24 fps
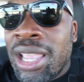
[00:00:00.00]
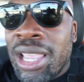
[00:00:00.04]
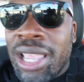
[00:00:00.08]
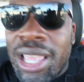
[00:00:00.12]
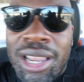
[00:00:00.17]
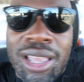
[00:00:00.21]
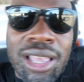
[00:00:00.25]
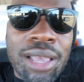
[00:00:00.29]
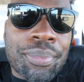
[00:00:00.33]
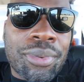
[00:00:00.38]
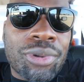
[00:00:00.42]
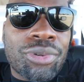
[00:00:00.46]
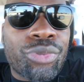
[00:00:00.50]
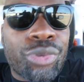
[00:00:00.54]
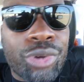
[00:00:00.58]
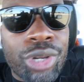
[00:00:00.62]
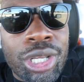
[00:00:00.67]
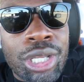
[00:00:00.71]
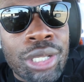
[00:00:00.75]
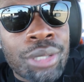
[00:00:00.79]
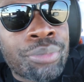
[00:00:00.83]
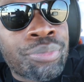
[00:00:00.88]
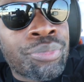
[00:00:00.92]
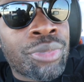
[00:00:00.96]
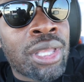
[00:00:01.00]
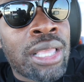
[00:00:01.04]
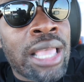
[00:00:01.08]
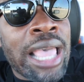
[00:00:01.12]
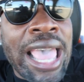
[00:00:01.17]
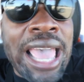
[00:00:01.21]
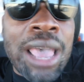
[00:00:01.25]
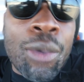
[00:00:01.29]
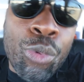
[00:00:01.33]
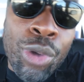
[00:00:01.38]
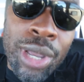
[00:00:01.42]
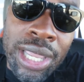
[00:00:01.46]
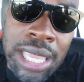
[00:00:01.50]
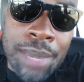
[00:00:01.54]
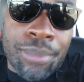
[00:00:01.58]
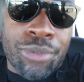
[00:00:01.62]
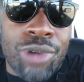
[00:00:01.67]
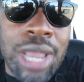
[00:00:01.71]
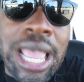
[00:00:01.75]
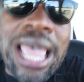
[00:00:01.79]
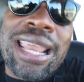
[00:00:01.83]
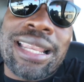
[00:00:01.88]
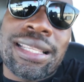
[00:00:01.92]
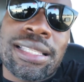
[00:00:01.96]
And a couple of drum. I had one
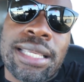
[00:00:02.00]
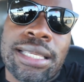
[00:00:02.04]
keeper. I had a